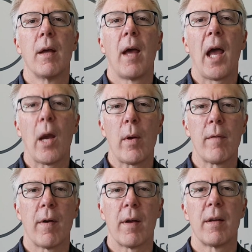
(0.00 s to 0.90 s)

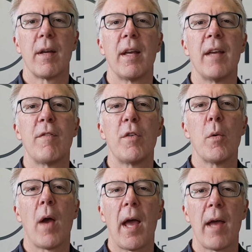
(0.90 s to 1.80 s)
However, if you
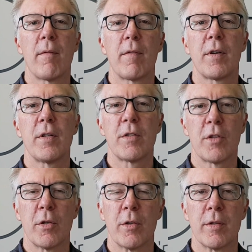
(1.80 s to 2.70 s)
have
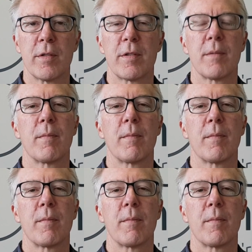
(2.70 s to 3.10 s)
concerns,